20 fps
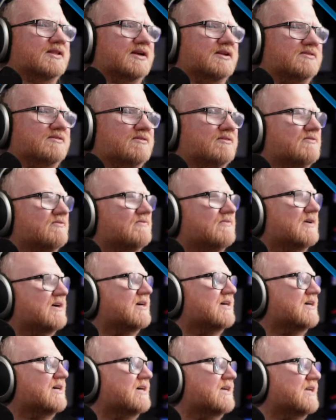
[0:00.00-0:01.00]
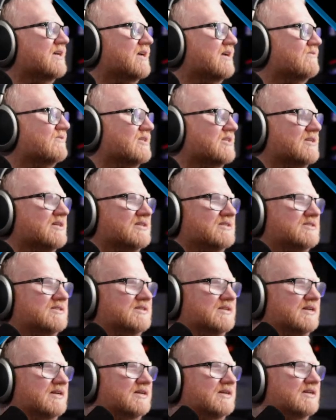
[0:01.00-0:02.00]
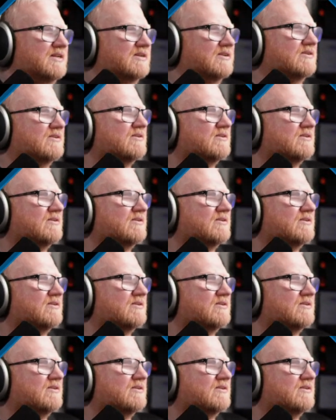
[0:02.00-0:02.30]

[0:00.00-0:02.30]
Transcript: That's all fine, I haven't touched that.